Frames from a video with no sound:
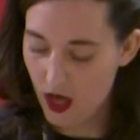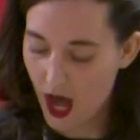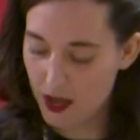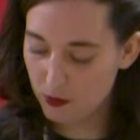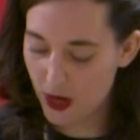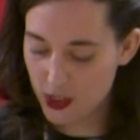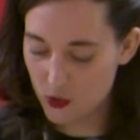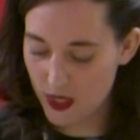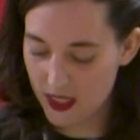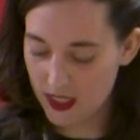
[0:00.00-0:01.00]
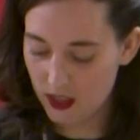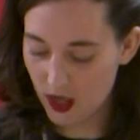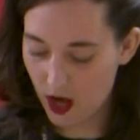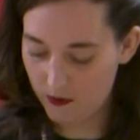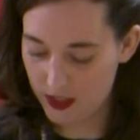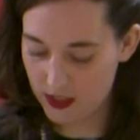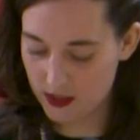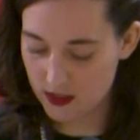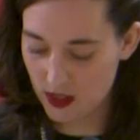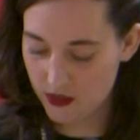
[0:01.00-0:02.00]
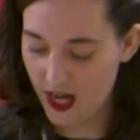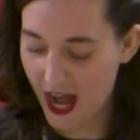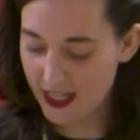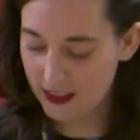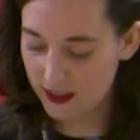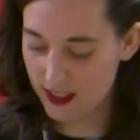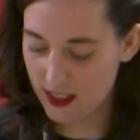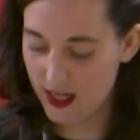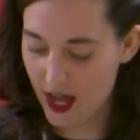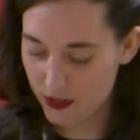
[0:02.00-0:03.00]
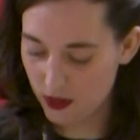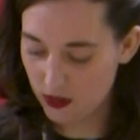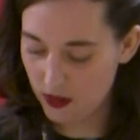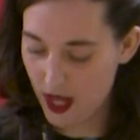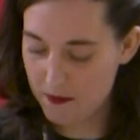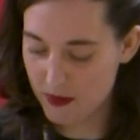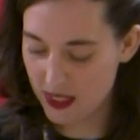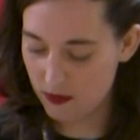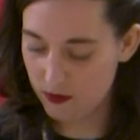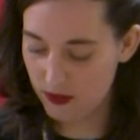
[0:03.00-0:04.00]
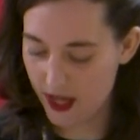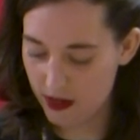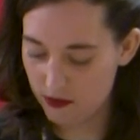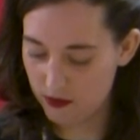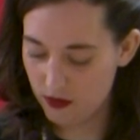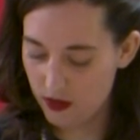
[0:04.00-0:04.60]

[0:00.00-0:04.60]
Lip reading: I am graduating in confidence that I can lead an ethical and meaningful life,